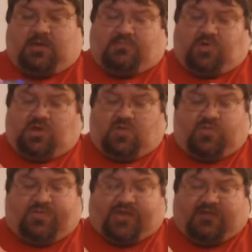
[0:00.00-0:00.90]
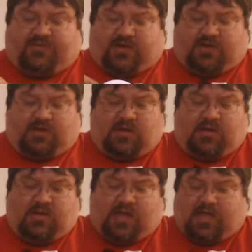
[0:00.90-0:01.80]
Pretty cool stuff here.
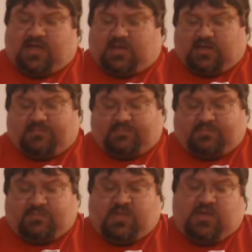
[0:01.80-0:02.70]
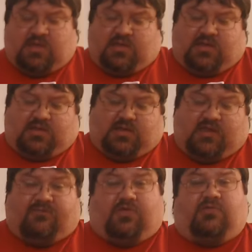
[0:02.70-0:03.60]
I
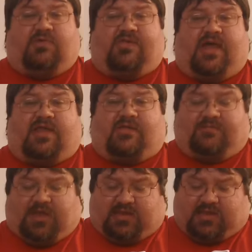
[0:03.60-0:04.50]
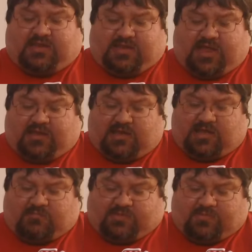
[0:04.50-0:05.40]
definitely was not expecting that to
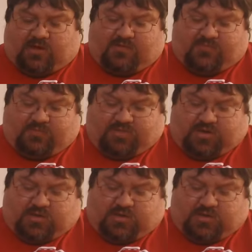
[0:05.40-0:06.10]
come as part of it, but